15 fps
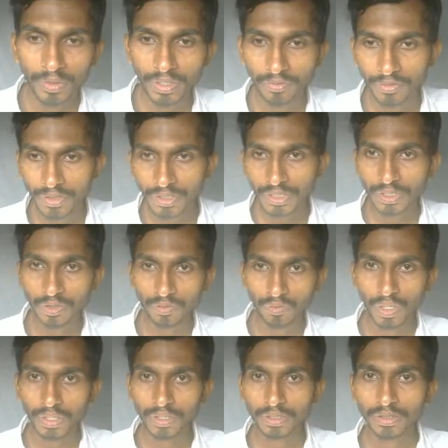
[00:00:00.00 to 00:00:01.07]
everything, or
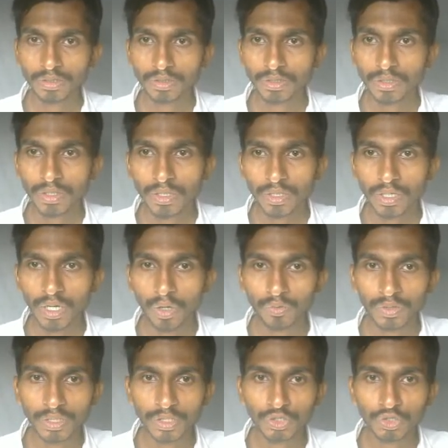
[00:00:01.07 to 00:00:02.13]
what?
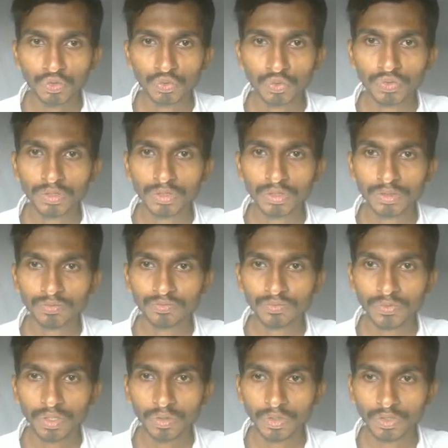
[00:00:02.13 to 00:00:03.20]
Cloudinary shows
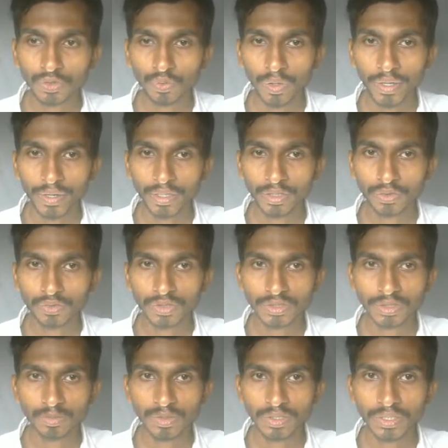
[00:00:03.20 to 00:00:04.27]
URL to just
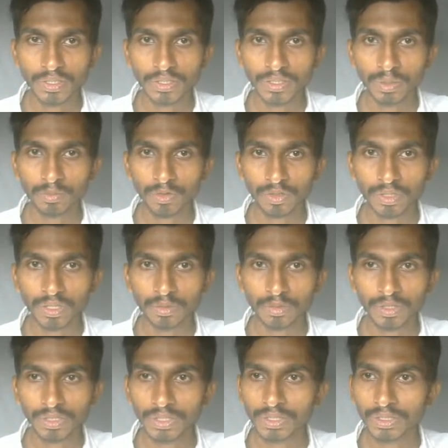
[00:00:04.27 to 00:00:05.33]
simply get it. I'm not gonna be
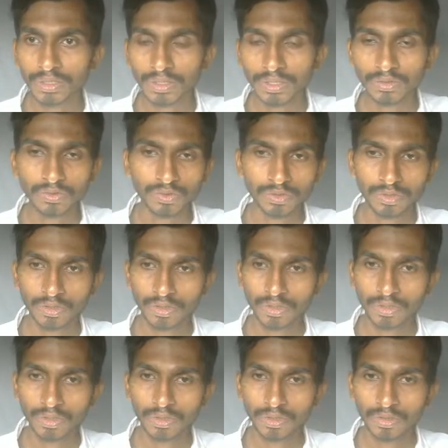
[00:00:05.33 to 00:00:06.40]
needing this.
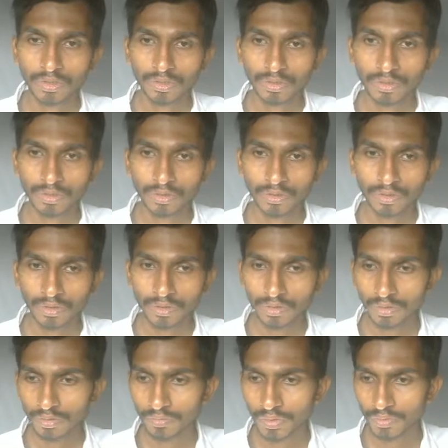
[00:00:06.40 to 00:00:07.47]

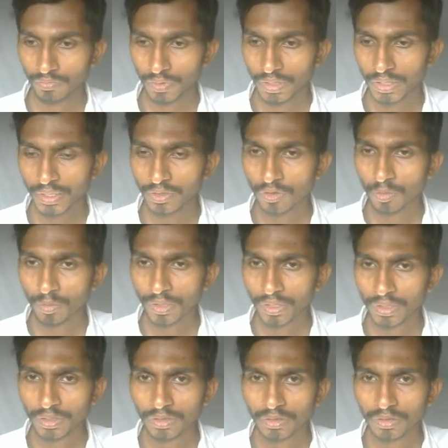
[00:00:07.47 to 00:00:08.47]
Oh, what did I copy it?